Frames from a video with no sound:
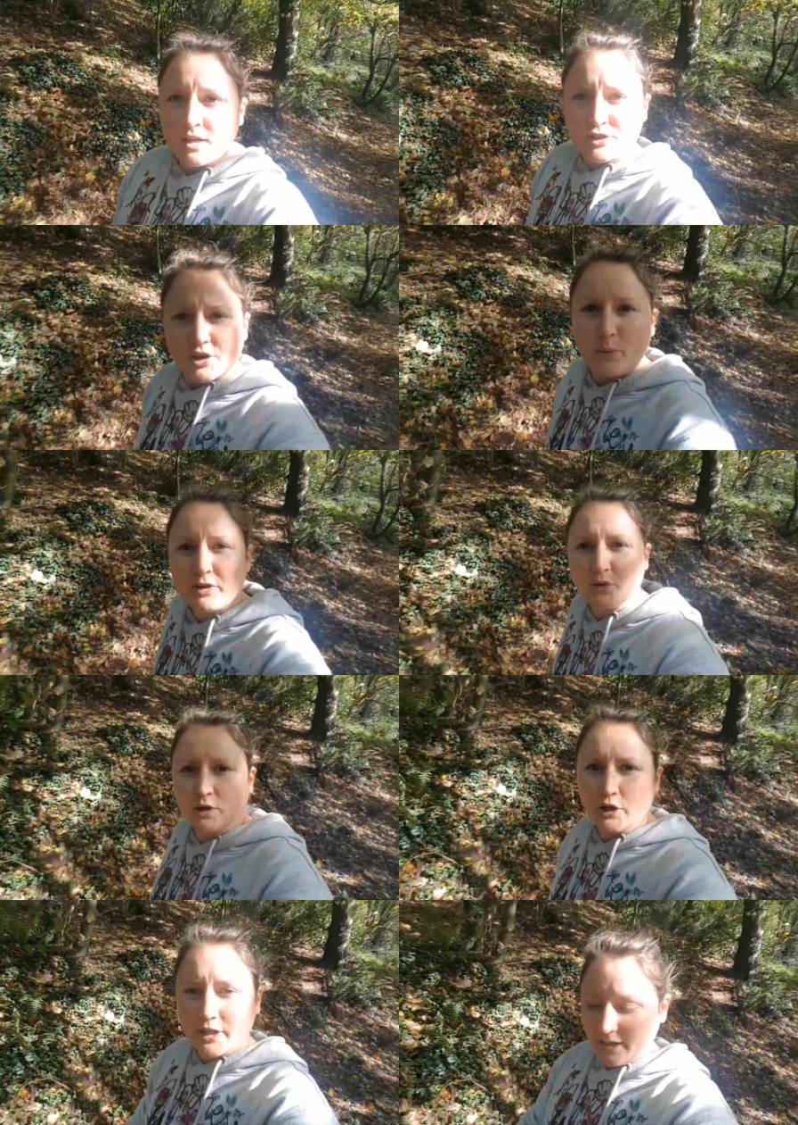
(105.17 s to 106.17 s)
So when you're
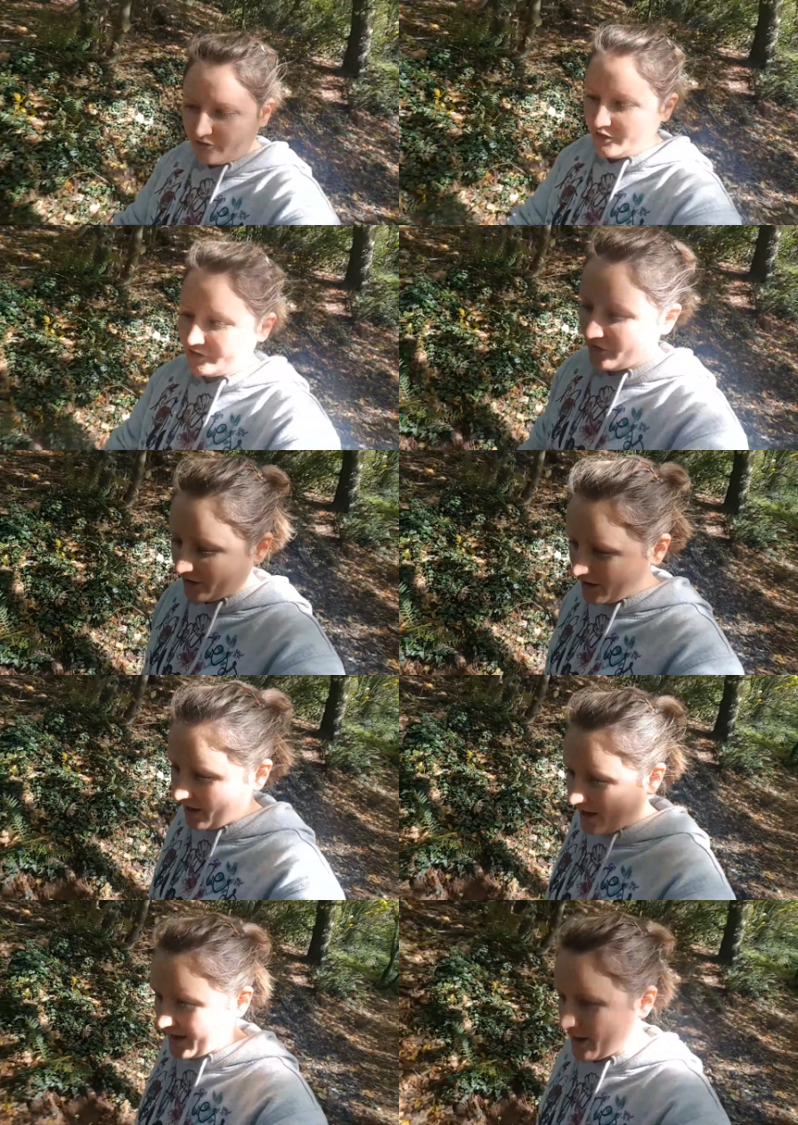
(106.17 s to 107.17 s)
looking for
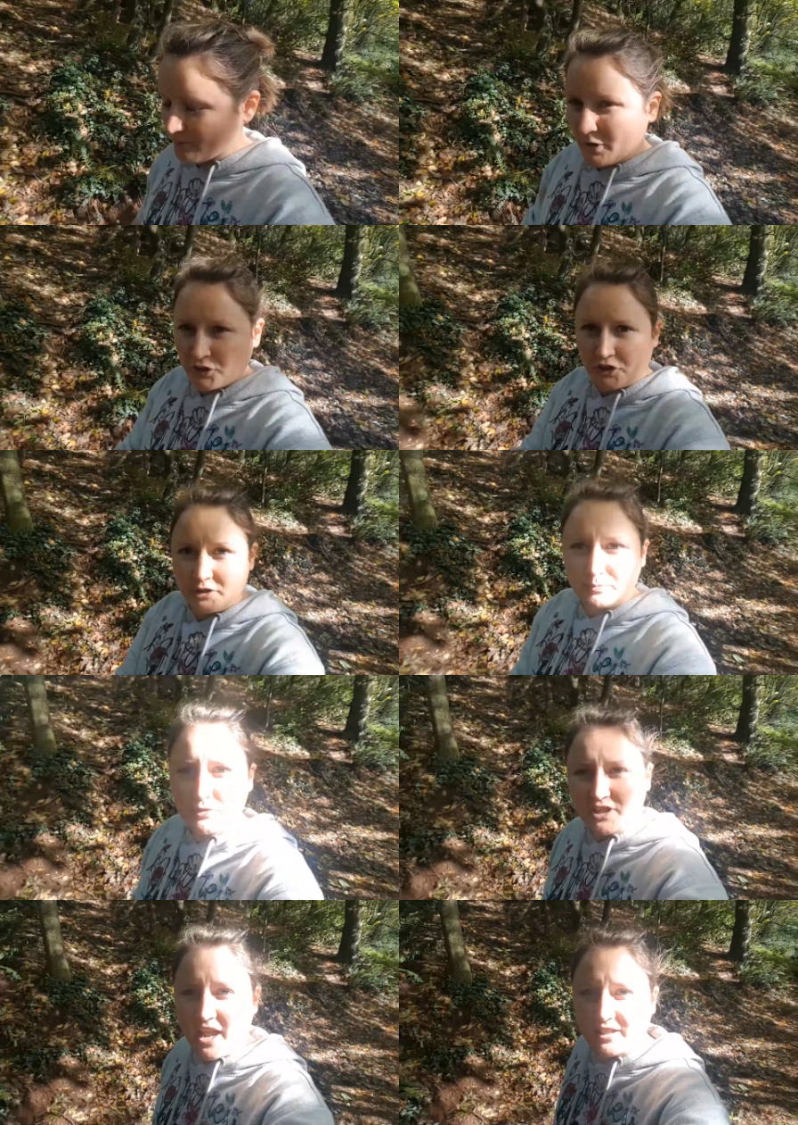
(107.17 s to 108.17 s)
fungi and
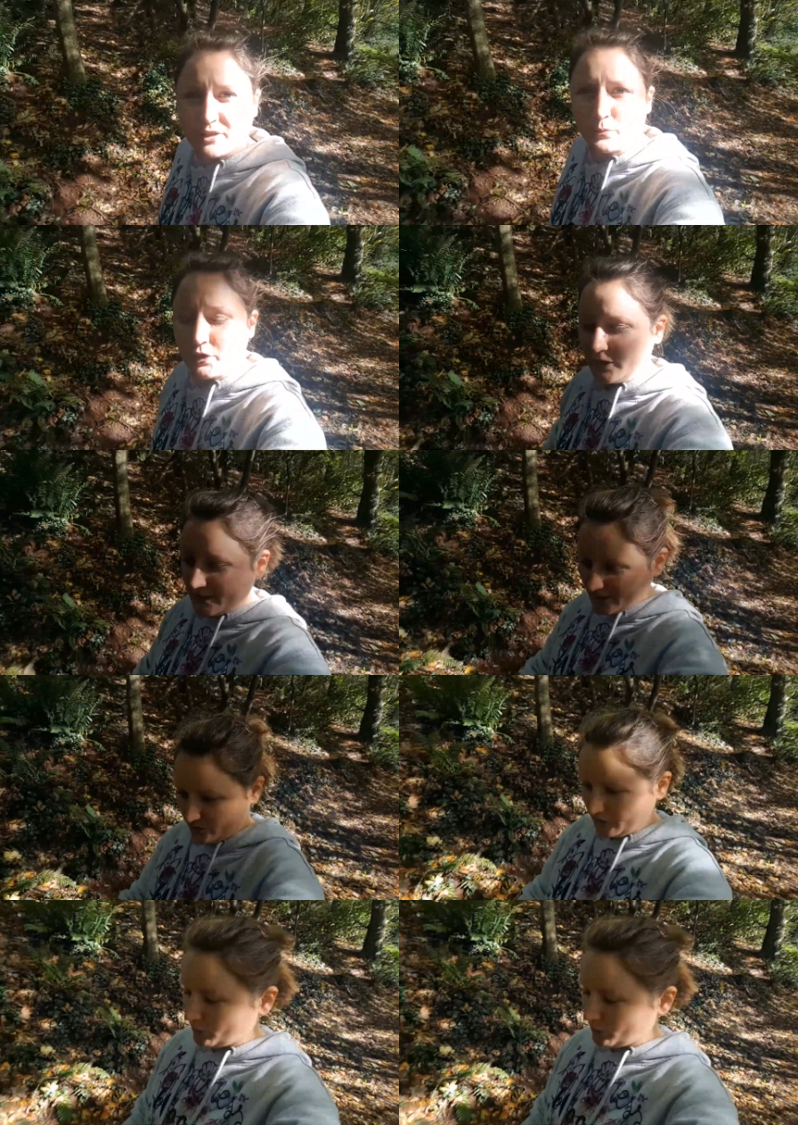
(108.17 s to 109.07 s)
mushrooms in the woods or in the